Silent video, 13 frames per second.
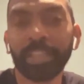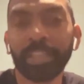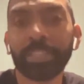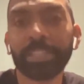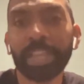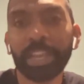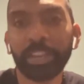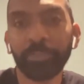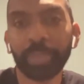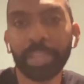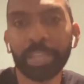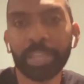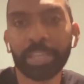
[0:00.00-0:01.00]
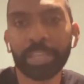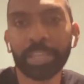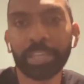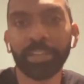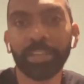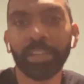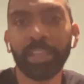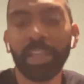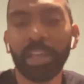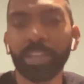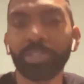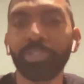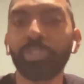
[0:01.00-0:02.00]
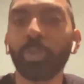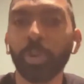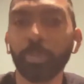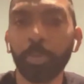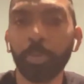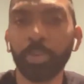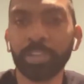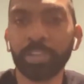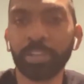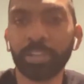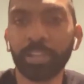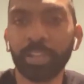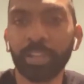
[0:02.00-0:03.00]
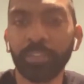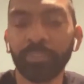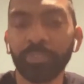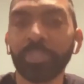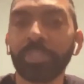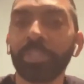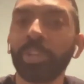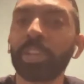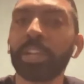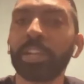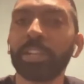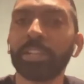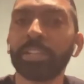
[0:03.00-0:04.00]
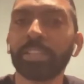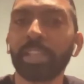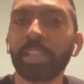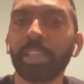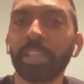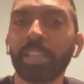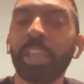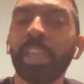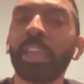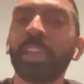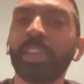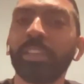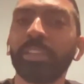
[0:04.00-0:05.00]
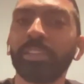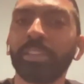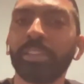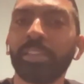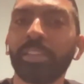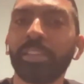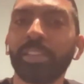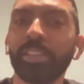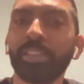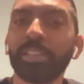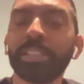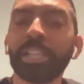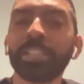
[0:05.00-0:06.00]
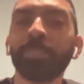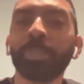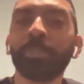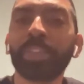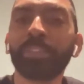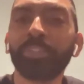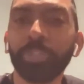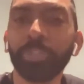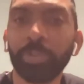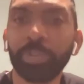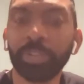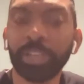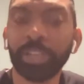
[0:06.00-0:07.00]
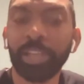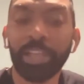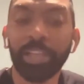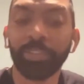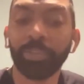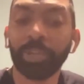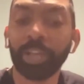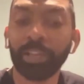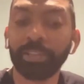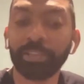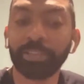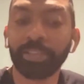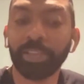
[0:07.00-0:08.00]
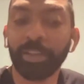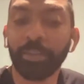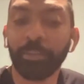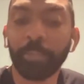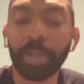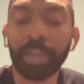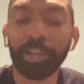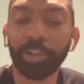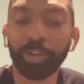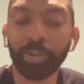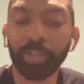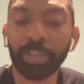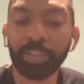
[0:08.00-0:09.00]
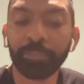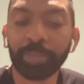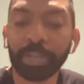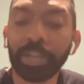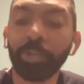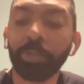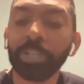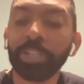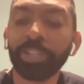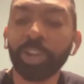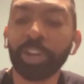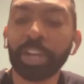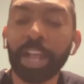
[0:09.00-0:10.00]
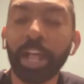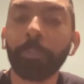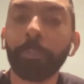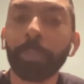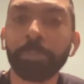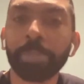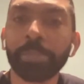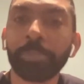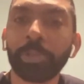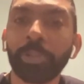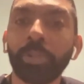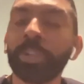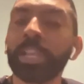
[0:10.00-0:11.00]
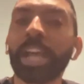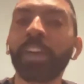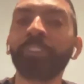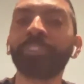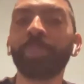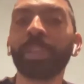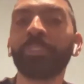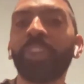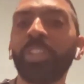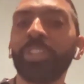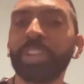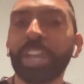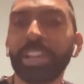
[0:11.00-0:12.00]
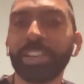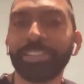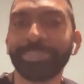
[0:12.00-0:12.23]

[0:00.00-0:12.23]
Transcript: Instead of making it a sore point in our life, look at it and say, hey, this has to be my fuel. You guys might not know this, but I only started helping people only after my father died.